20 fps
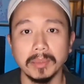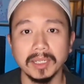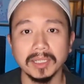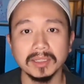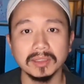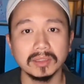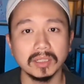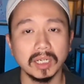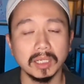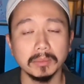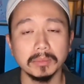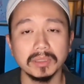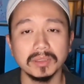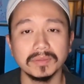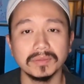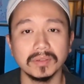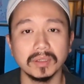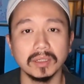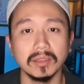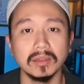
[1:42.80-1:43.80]
best time to
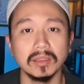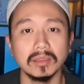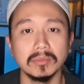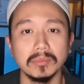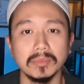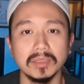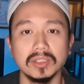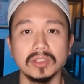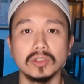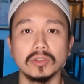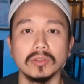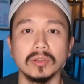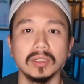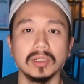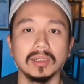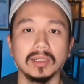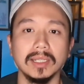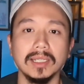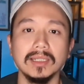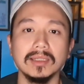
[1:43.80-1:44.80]
find them is
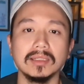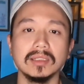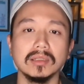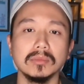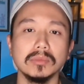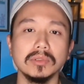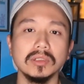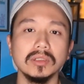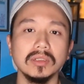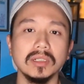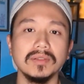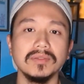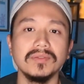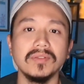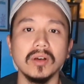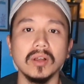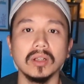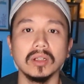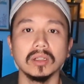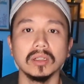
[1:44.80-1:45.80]
during late summer and
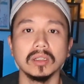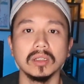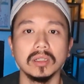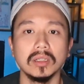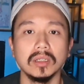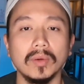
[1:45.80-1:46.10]
fall,